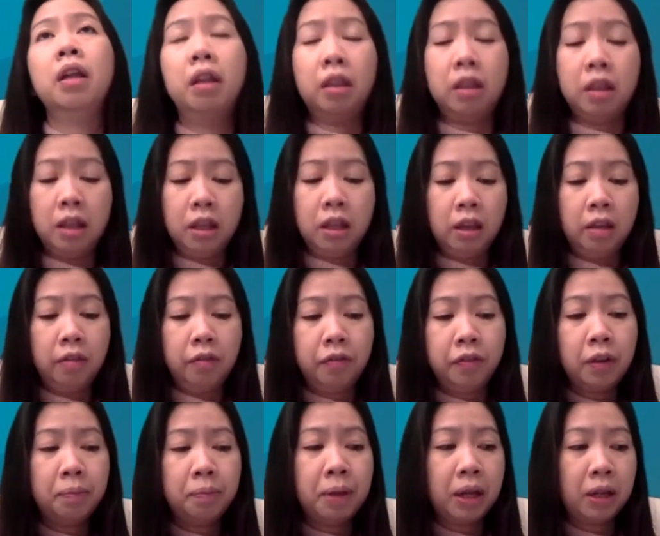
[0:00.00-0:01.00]
the
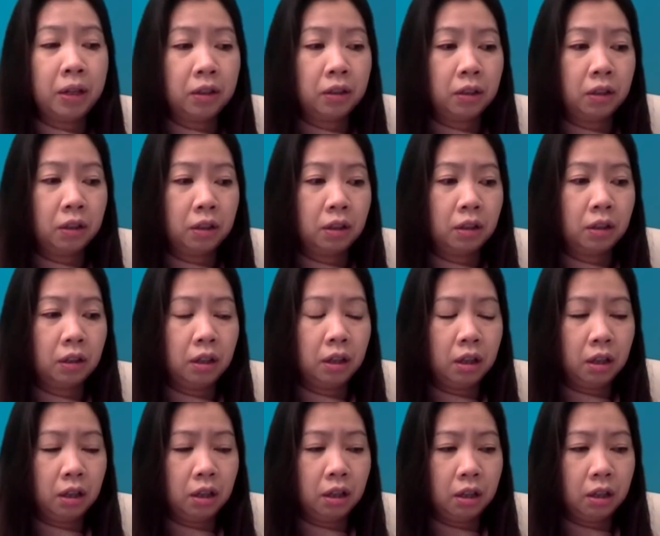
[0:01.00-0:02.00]

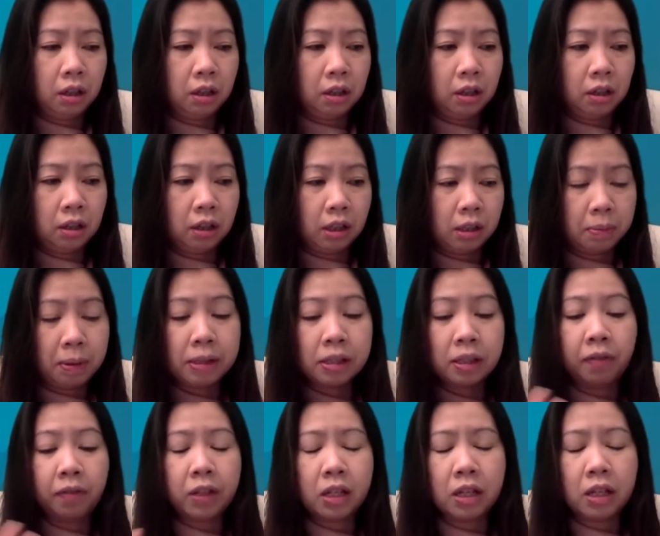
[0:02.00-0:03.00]
filmmaker,
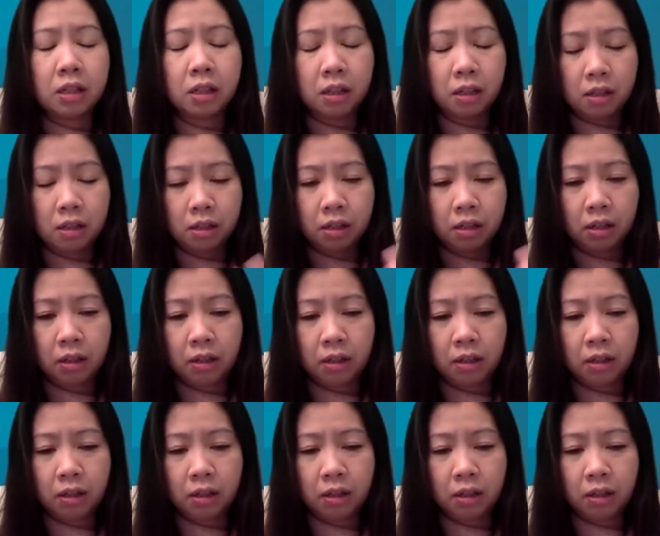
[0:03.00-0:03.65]
especially if it's